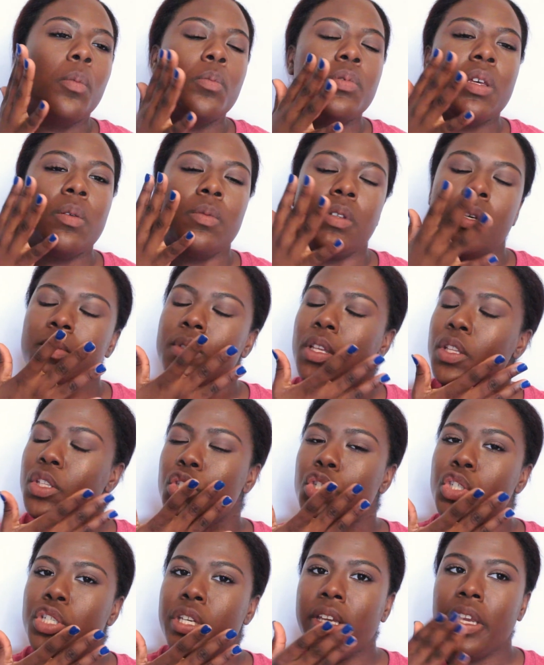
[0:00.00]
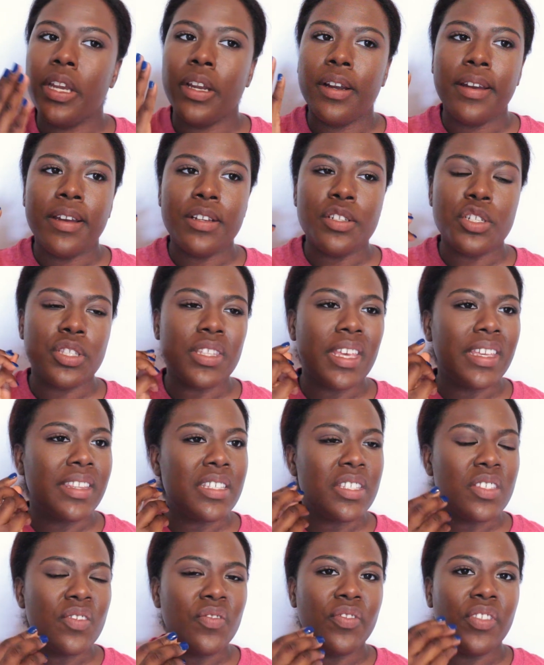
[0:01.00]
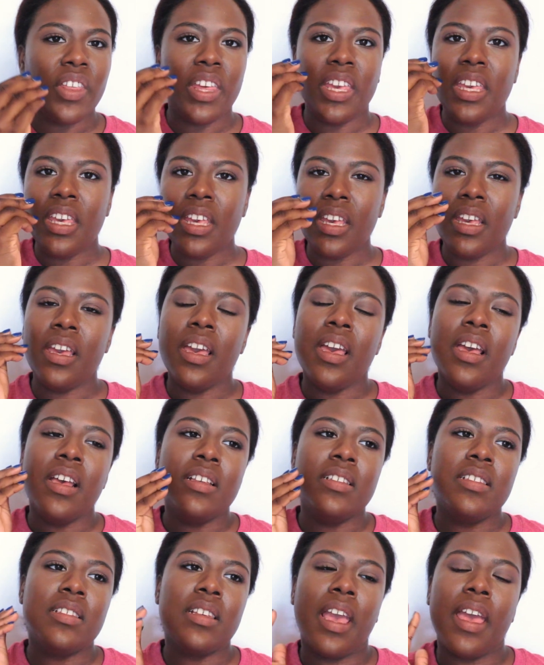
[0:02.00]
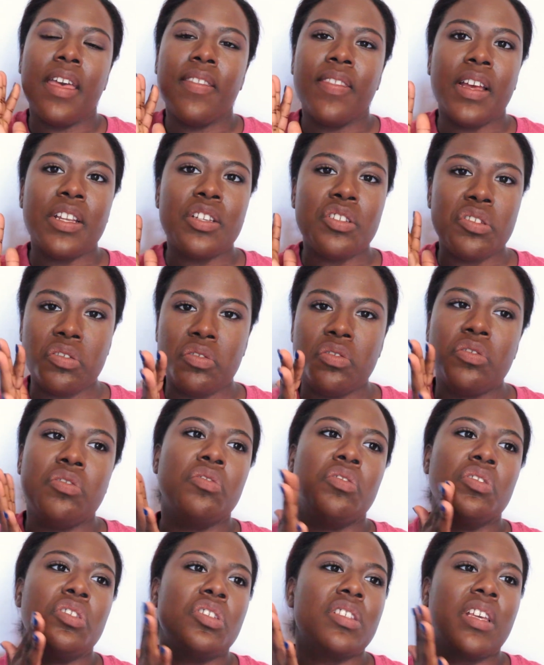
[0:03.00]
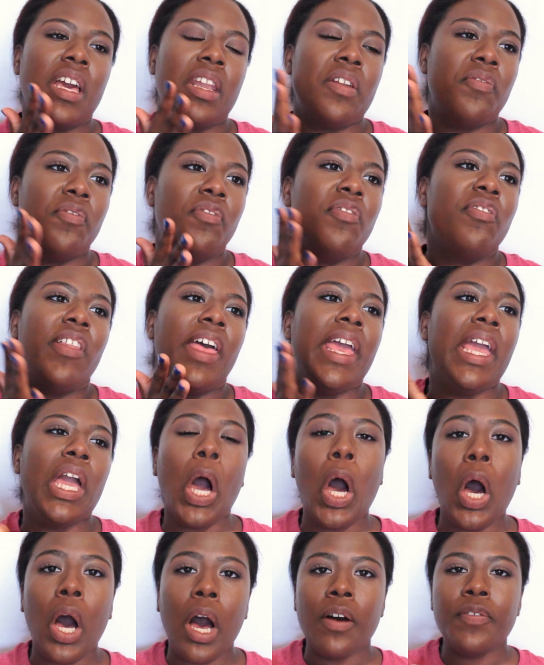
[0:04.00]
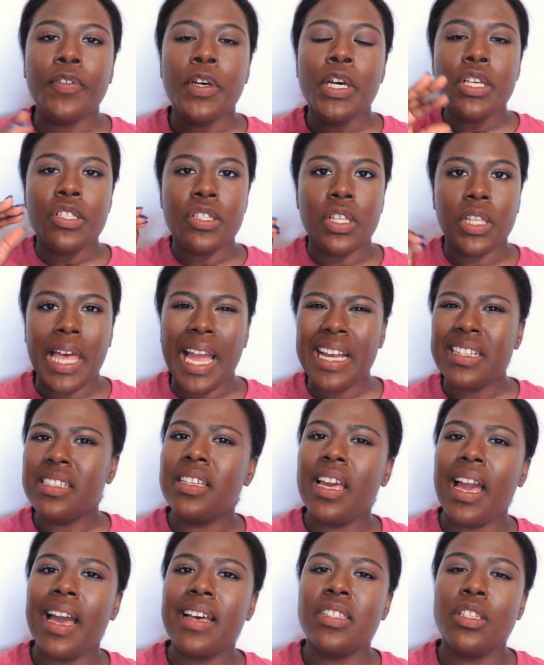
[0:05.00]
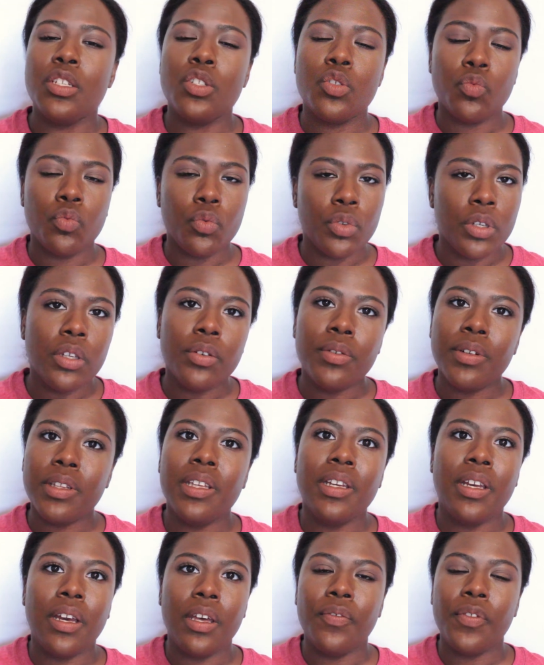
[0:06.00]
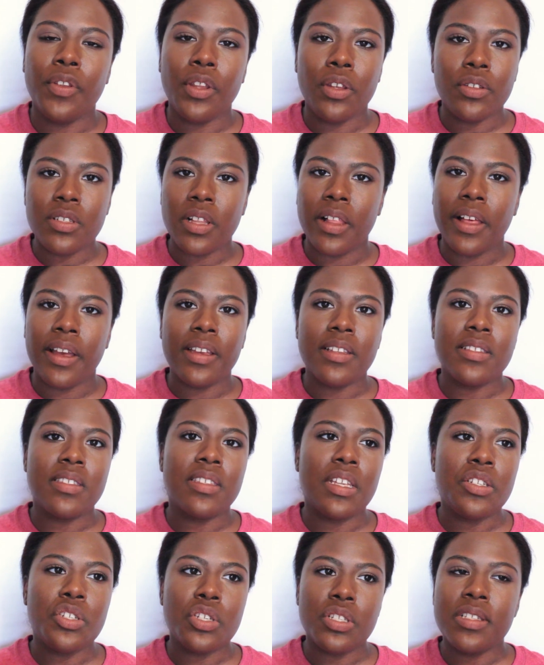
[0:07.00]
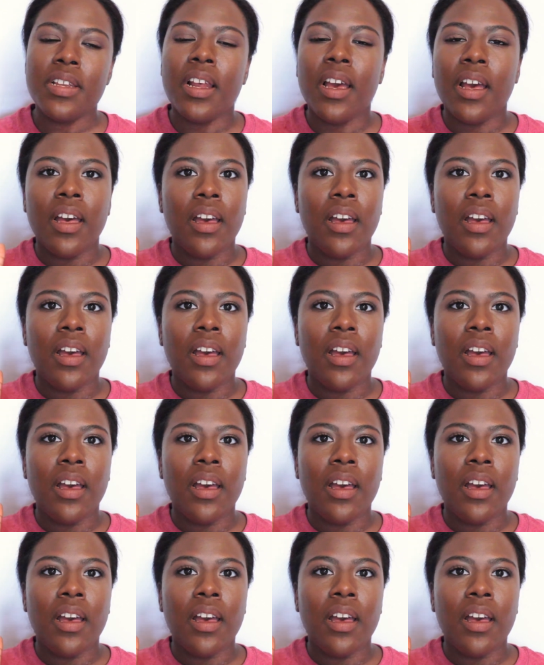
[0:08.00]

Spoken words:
sometimes on their cheek area, just like this flaky skin that you can just kind of flake off. So lactic acid is really good for those clients that just